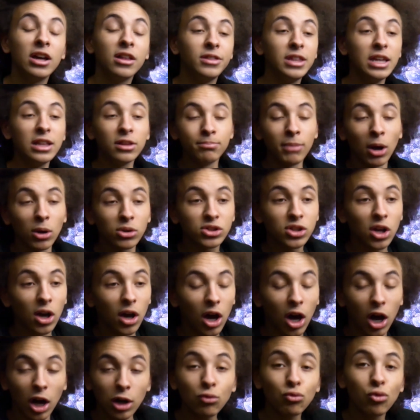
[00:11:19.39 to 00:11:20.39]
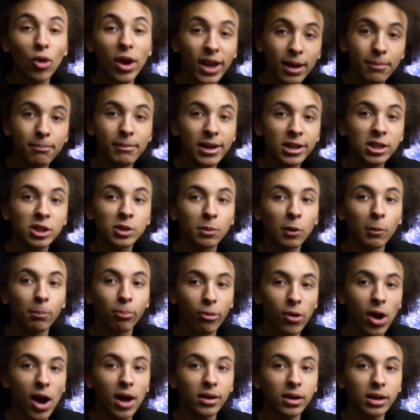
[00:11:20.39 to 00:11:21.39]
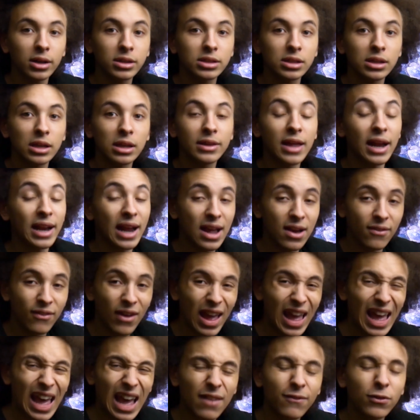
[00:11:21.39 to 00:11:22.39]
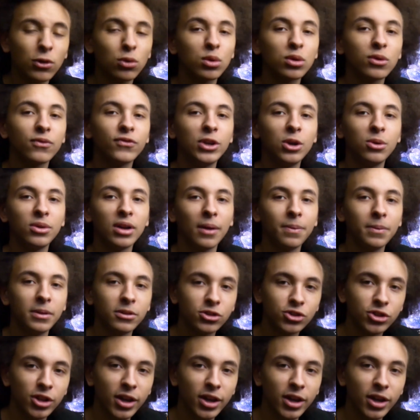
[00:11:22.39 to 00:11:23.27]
the most unrecommendable product that I have ever reviewed on this